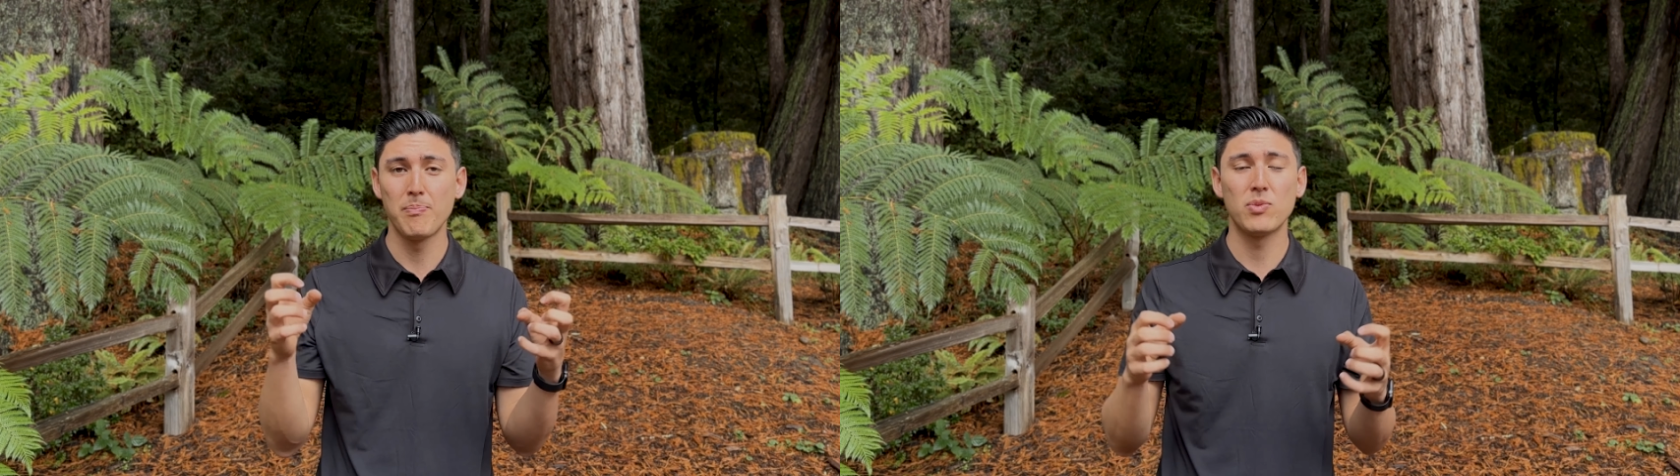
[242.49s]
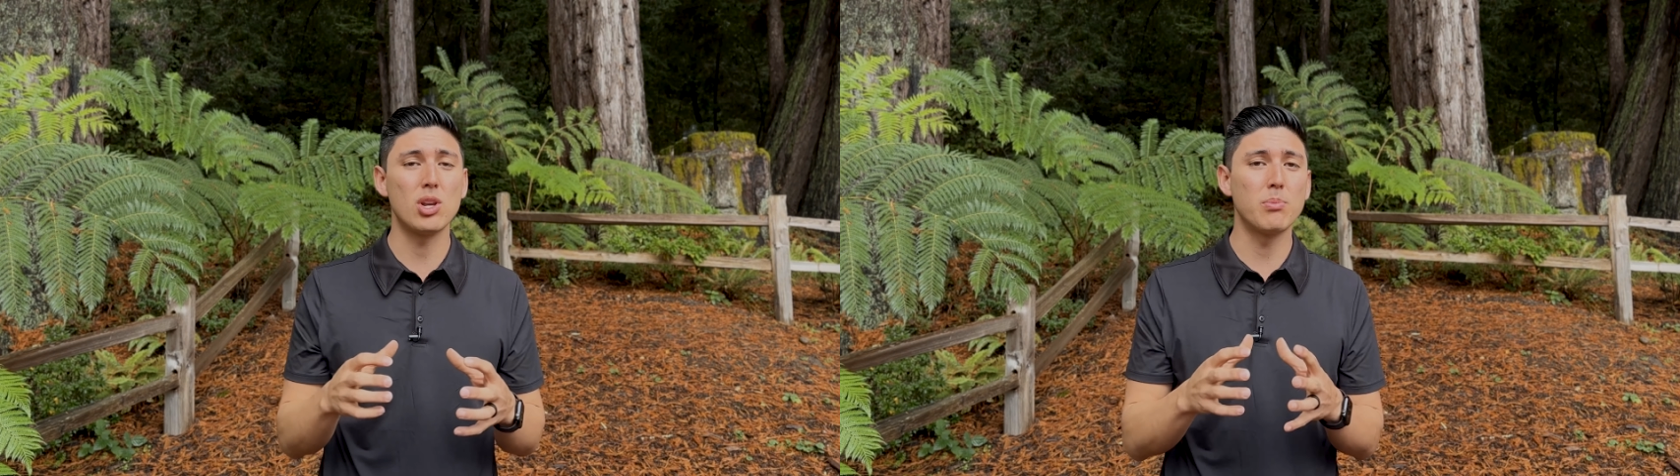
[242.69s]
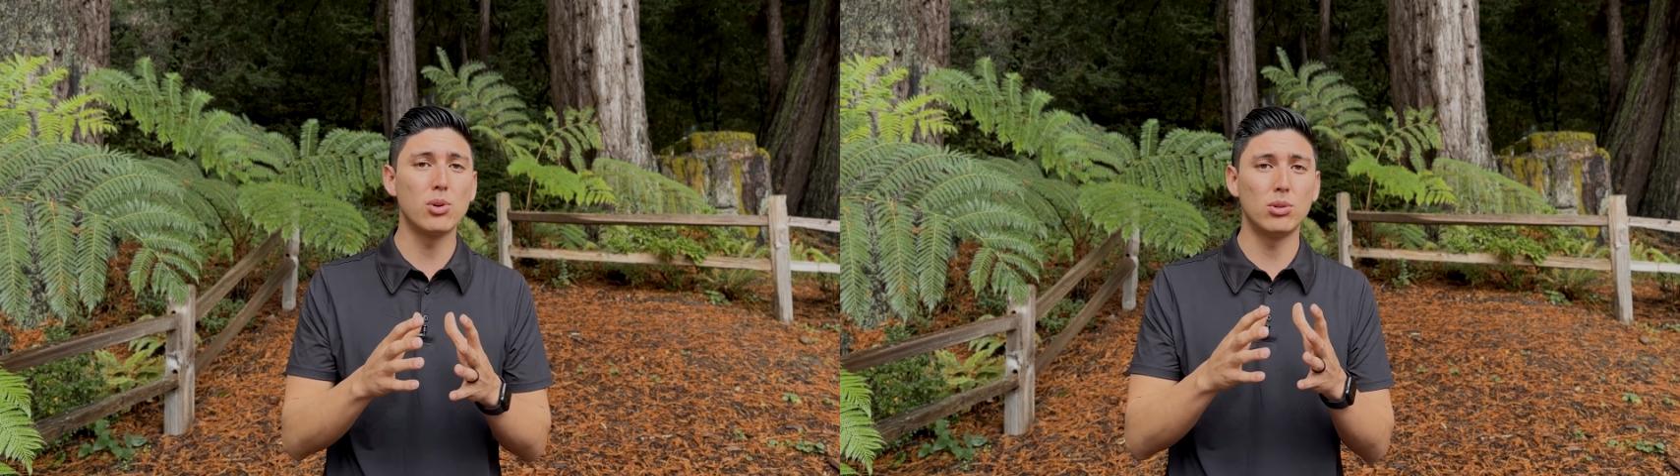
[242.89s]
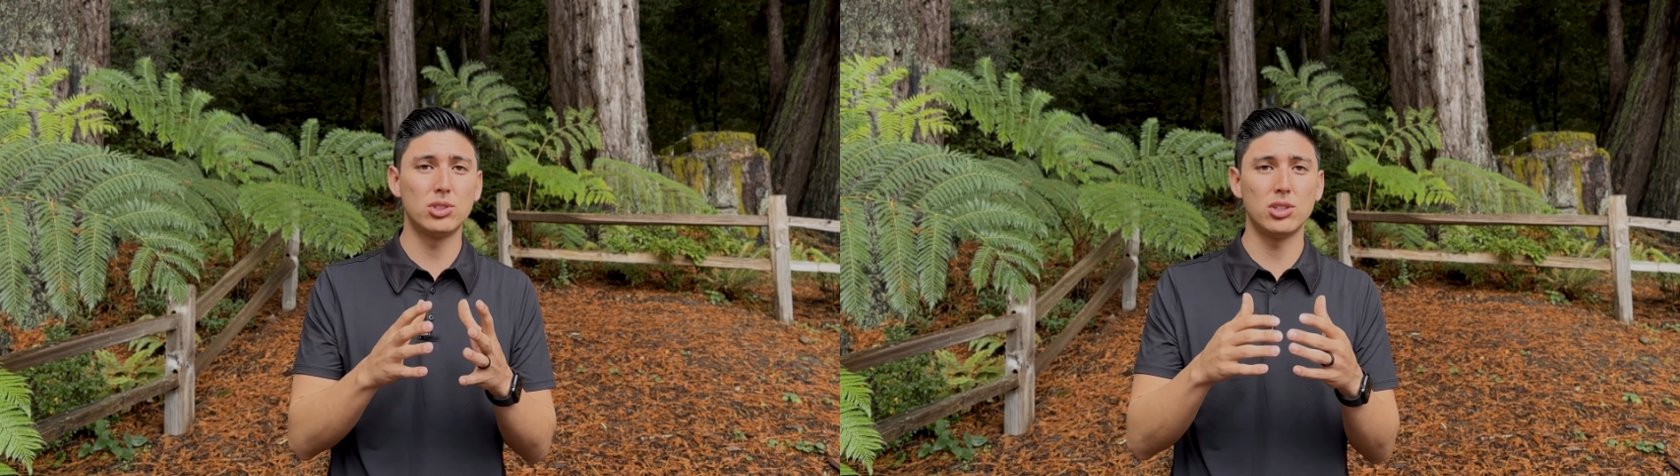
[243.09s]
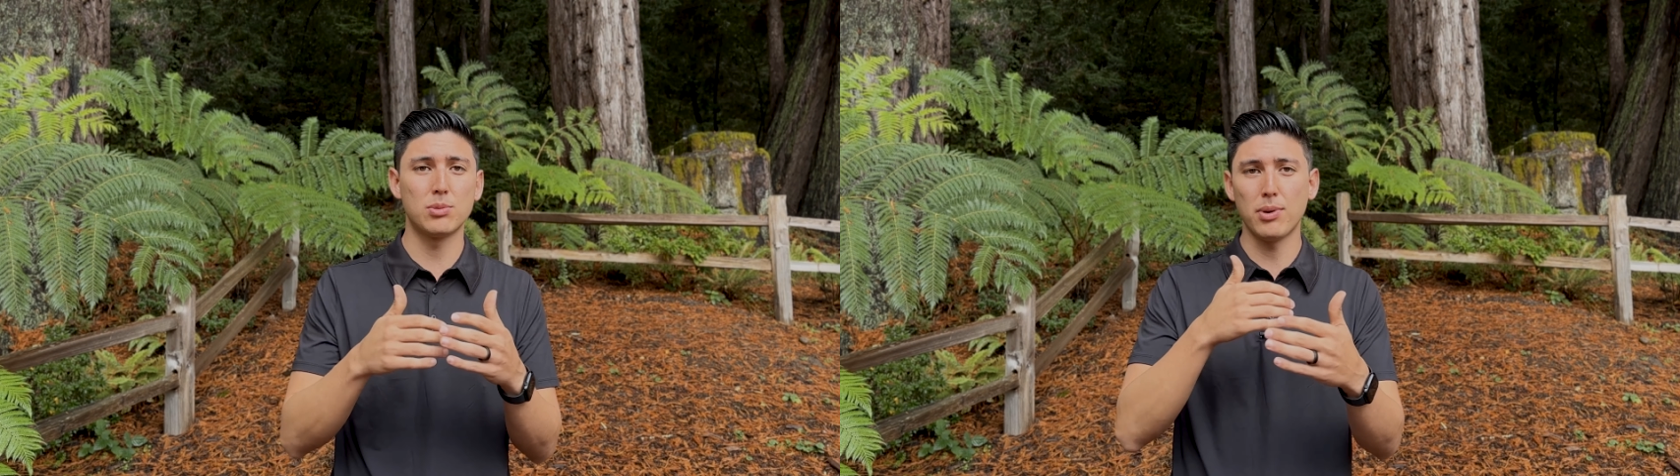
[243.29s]
Some
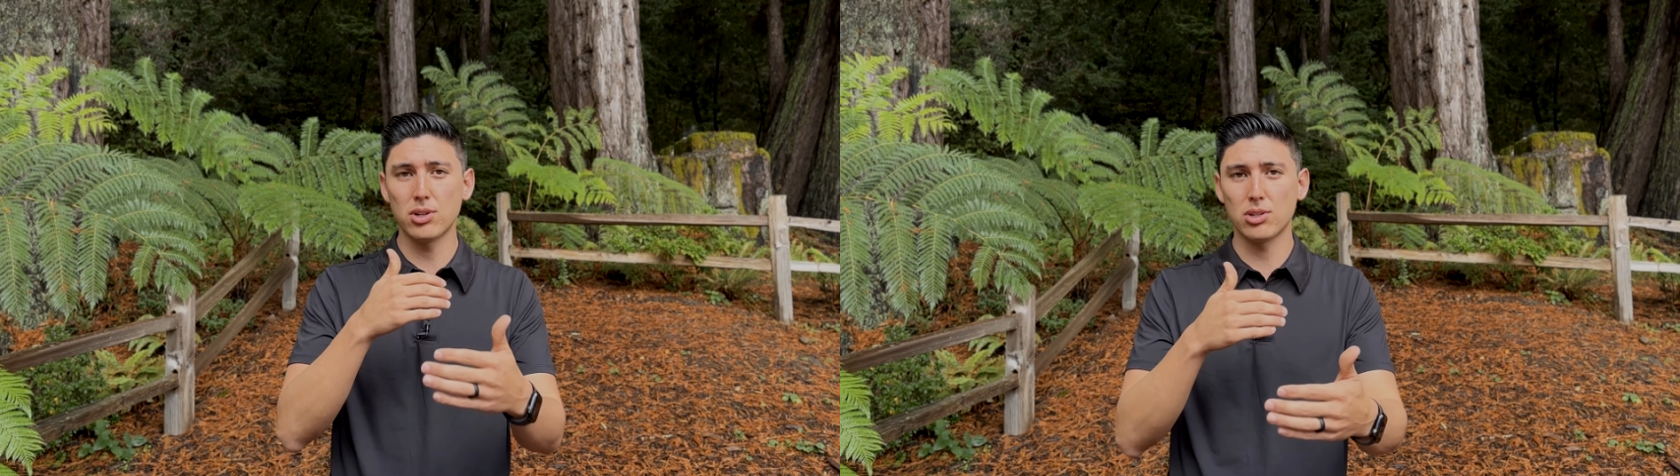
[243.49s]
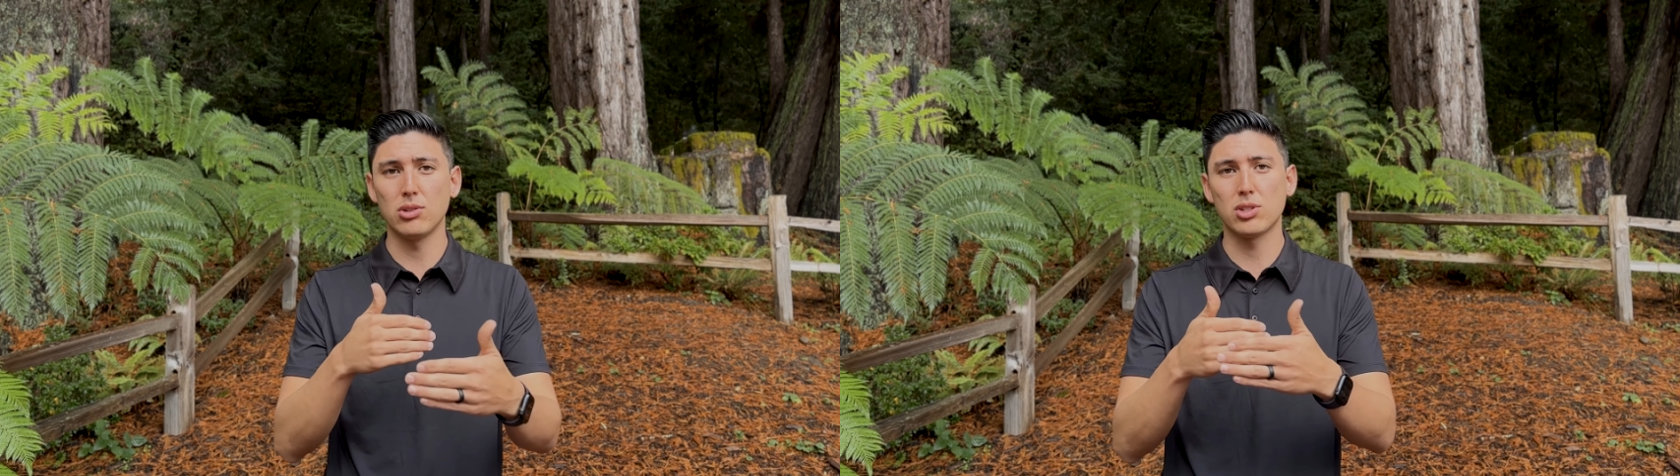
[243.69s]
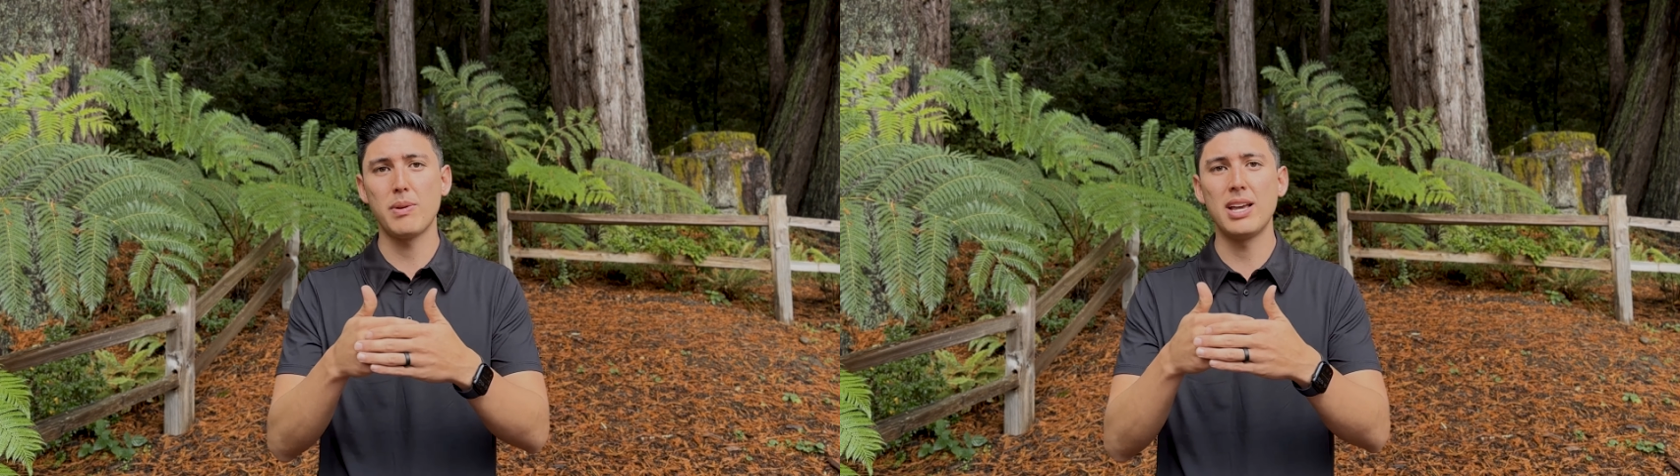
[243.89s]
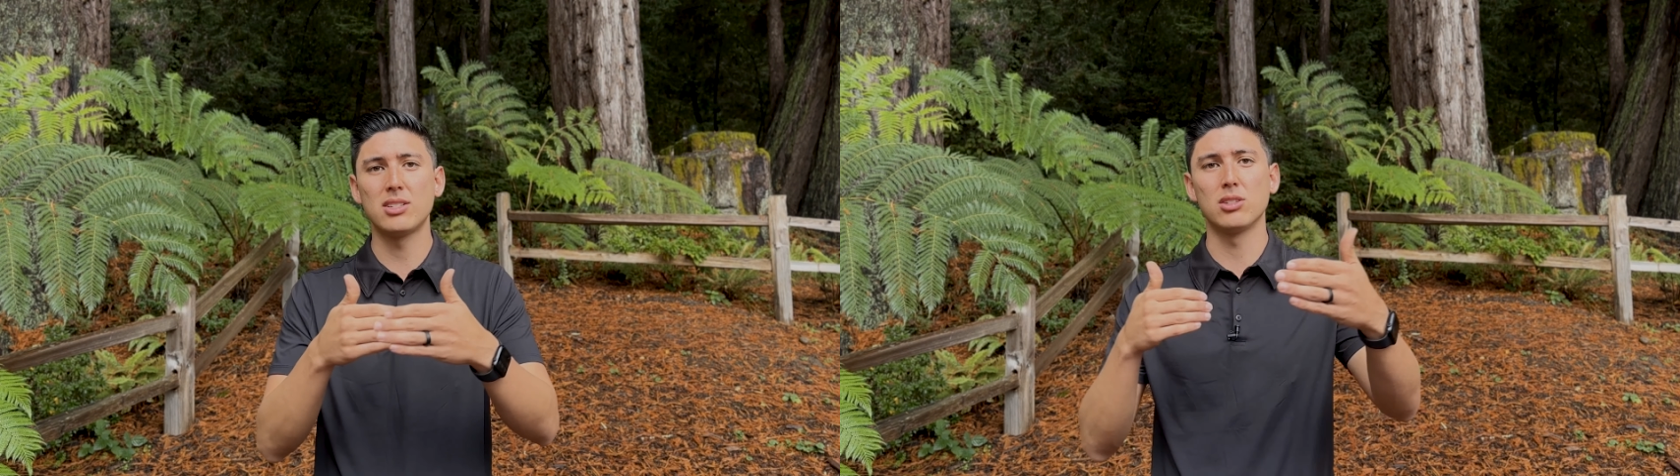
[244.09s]
cultures, personal space